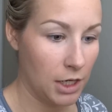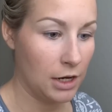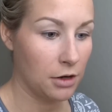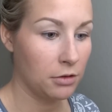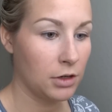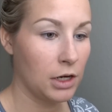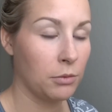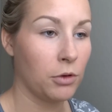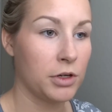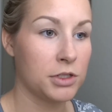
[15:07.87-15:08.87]
Now
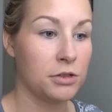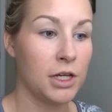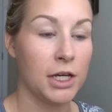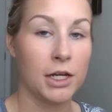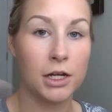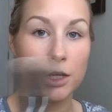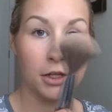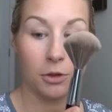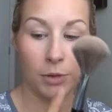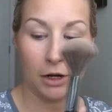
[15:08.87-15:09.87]
I'm going to get
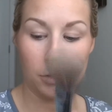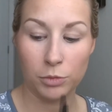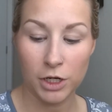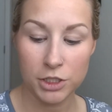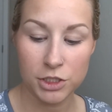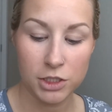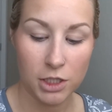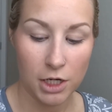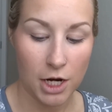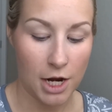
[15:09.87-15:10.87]
another powder brush,
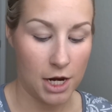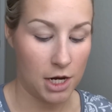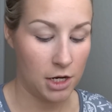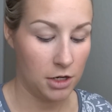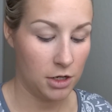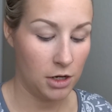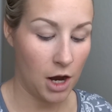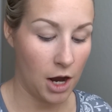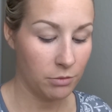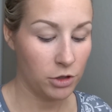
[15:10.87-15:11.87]
and
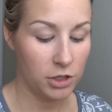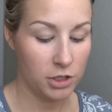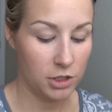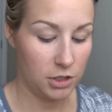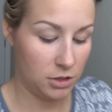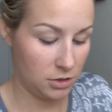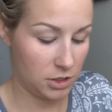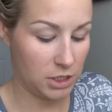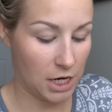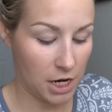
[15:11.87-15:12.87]
I'm gonna
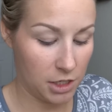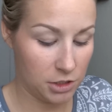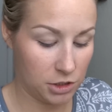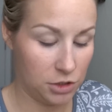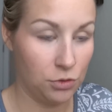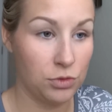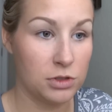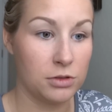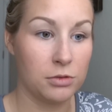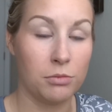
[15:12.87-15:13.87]
today just
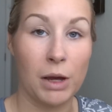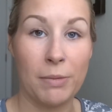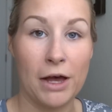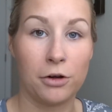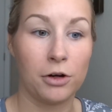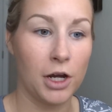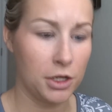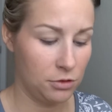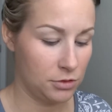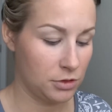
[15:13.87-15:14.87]
use my powder. I
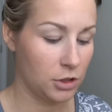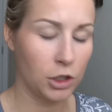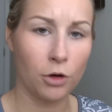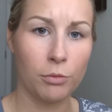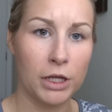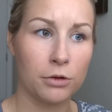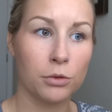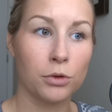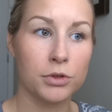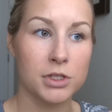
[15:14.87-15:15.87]
use Glow
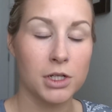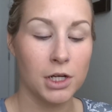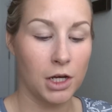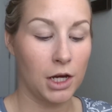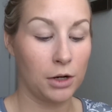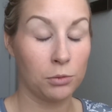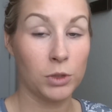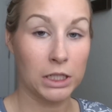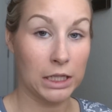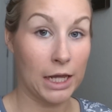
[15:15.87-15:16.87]
Minerals. I
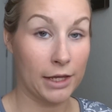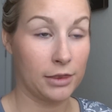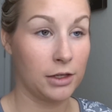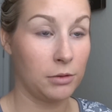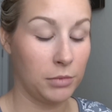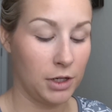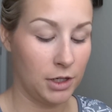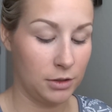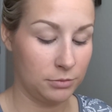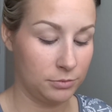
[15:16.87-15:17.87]
really like them.
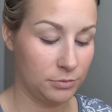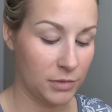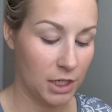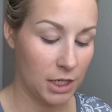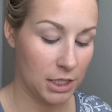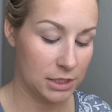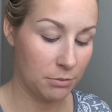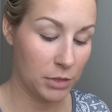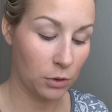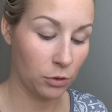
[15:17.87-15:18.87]
It's a
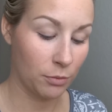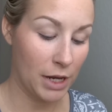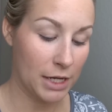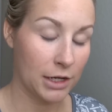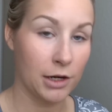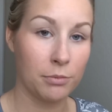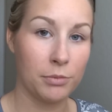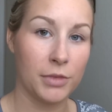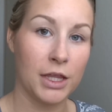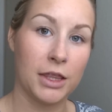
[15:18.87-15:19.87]
mineral makeup
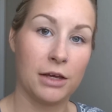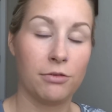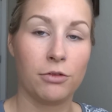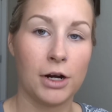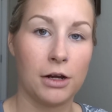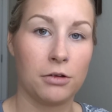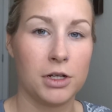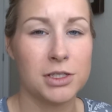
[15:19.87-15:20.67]
that they've ground.